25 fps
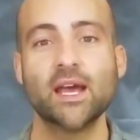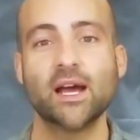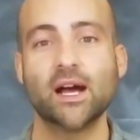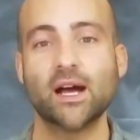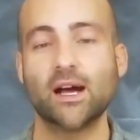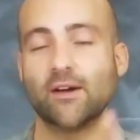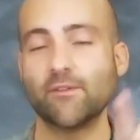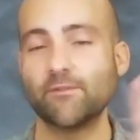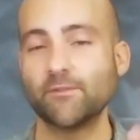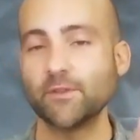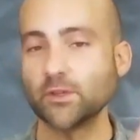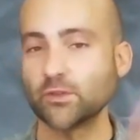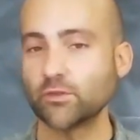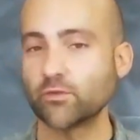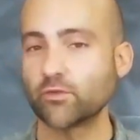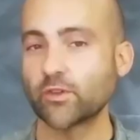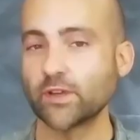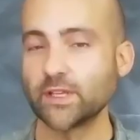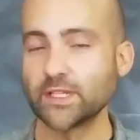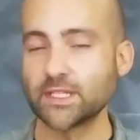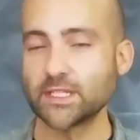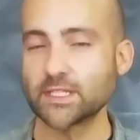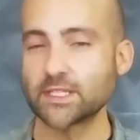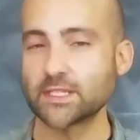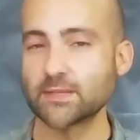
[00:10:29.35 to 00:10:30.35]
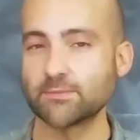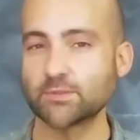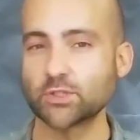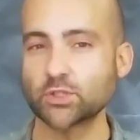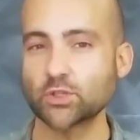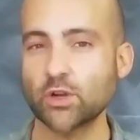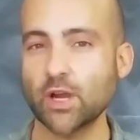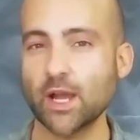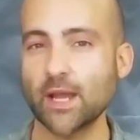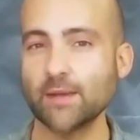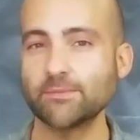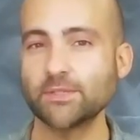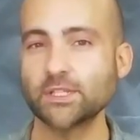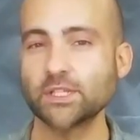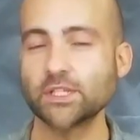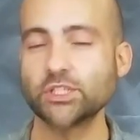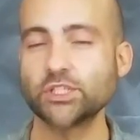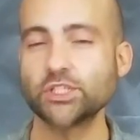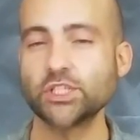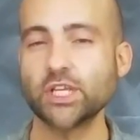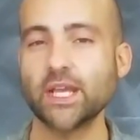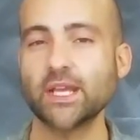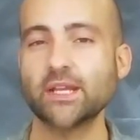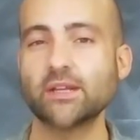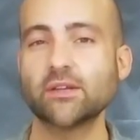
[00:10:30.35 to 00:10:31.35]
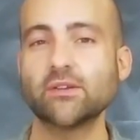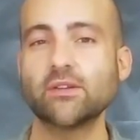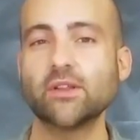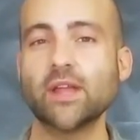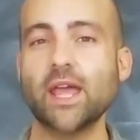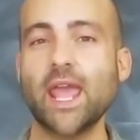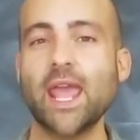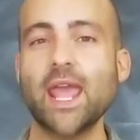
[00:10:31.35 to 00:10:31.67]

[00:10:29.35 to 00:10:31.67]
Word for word: Uh, feel free to subscribe to the channel.